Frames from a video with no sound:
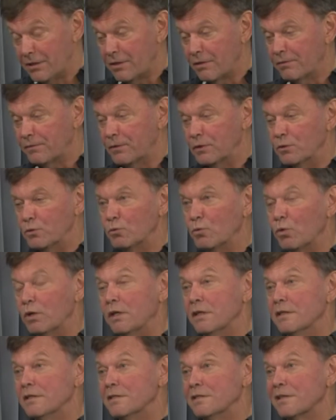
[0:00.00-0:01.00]
food
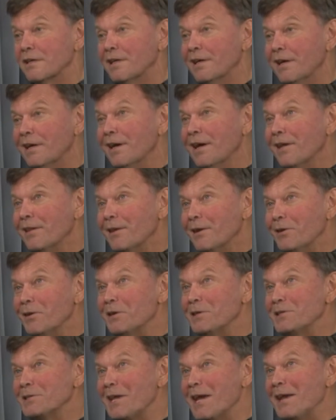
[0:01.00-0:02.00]
was there
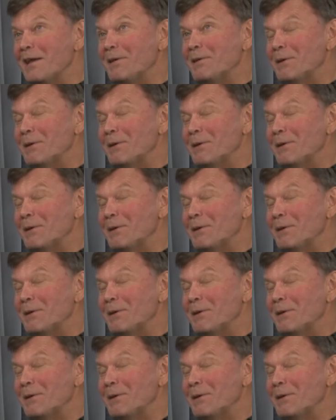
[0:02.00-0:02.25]
is a